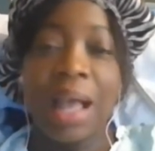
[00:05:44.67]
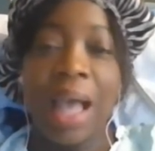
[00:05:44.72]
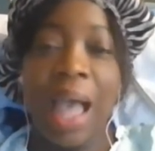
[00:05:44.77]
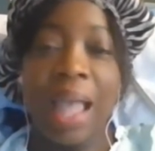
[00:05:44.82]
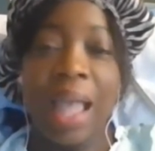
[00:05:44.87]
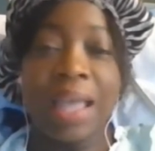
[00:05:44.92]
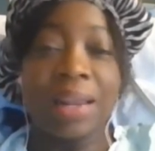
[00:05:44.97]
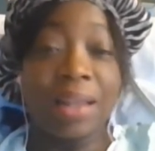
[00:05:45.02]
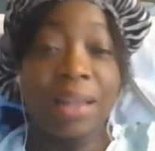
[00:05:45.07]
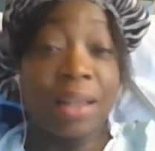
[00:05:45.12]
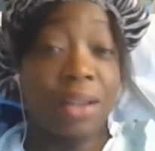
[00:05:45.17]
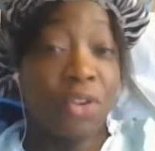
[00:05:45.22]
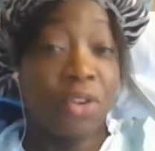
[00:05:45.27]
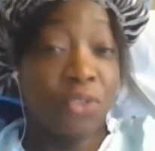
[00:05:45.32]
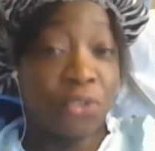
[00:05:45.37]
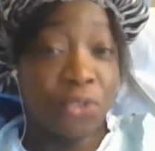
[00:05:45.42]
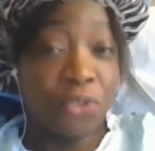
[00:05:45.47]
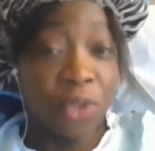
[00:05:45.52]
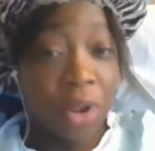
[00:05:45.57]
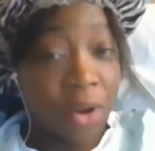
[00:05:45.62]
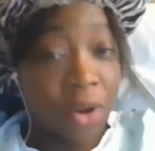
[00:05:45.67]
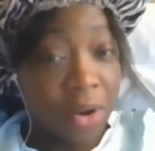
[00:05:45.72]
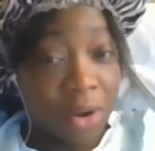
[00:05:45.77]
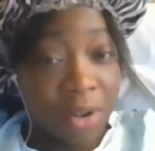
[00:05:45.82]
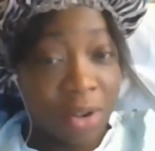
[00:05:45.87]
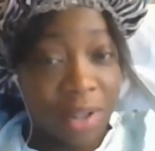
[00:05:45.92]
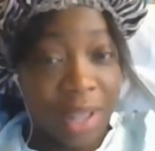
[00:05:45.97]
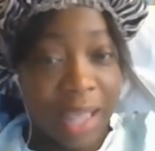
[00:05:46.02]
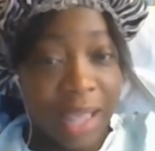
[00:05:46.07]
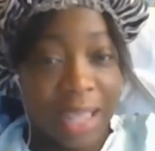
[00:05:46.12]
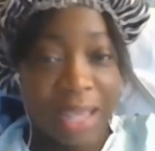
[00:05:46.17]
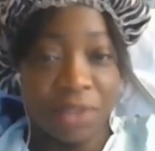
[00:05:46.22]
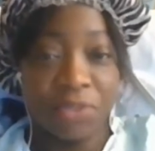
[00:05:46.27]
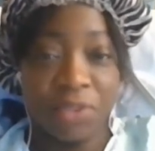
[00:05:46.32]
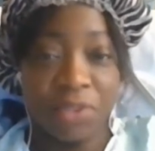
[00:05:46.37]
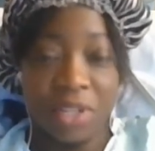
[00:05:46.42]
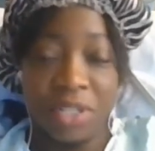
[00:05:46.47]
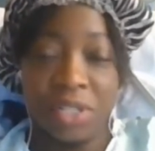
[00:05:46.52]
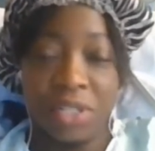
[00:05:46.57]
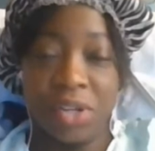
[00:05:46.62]
I get like a little flutter, I get
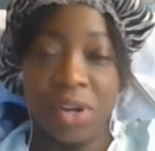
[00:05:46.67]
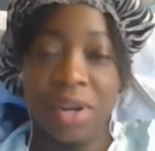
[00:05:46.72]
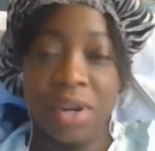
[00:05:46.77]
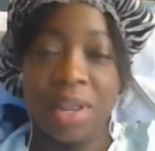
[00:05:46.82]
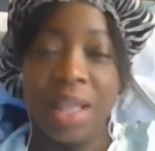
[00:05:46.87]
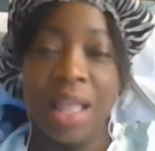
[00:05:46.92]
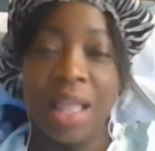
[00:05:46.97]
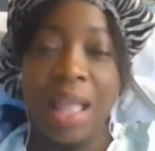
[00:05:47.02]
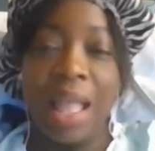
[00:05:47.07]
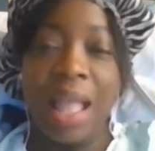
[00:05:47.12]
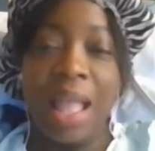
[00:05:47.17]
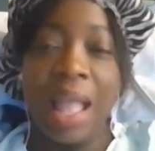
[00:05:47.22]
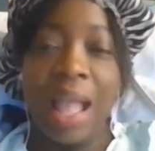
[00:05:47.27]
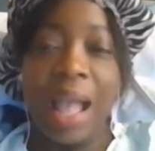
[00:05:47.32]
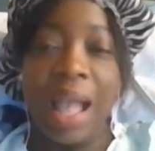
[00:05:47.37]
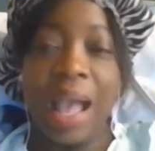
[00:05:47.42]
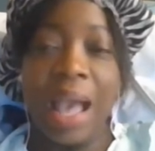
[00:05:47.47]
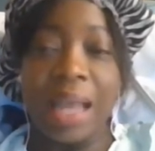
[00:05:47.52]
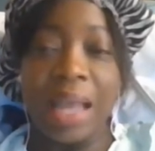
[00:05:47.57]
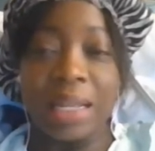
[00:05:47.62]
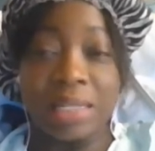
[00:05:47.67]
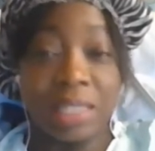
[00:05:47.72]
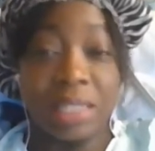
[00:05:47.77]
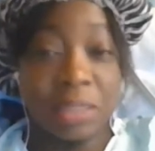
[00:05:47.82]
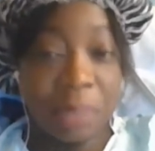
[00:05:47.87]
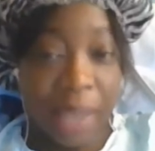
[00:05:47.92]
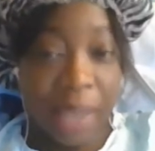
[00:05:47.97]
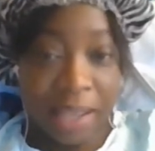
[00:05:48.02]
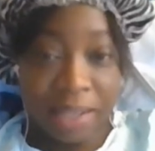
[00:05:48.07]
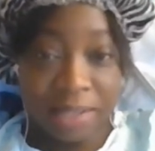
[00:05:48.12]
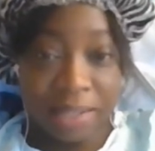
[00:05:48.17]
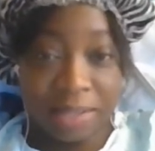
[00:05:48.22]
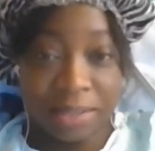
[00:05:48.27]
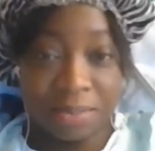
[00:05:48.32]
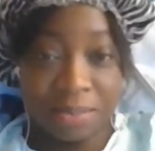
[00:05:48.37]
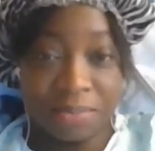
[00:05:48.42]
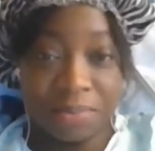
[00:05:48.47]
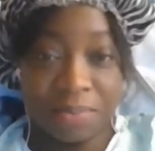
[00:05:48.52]
flustered, and it spikes.